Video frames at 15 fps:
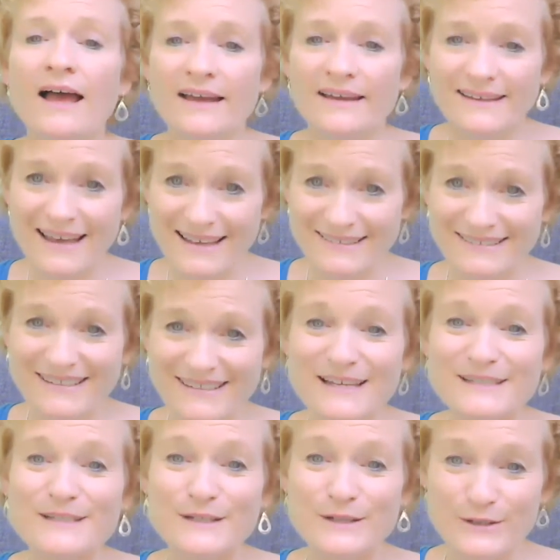Yes,
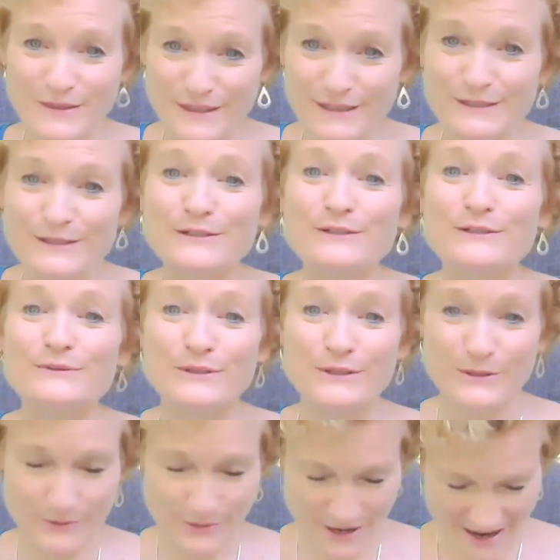that's a good thing to do too.